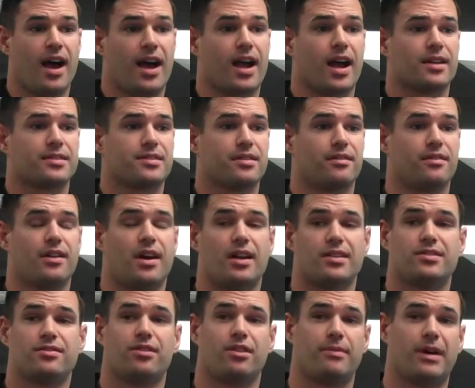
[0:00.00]
I got turned
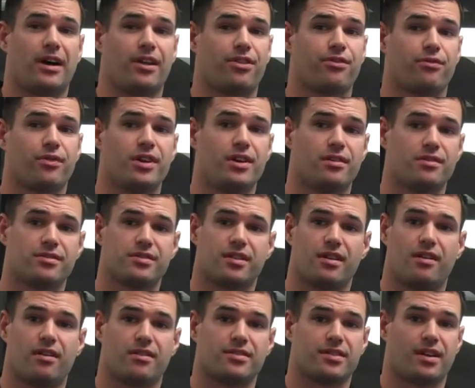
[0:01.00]
on to it about three years
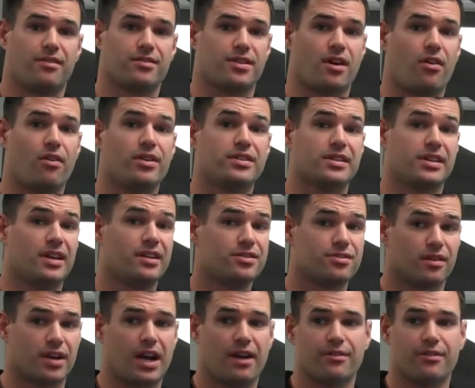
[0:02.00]
ago because I was always injured.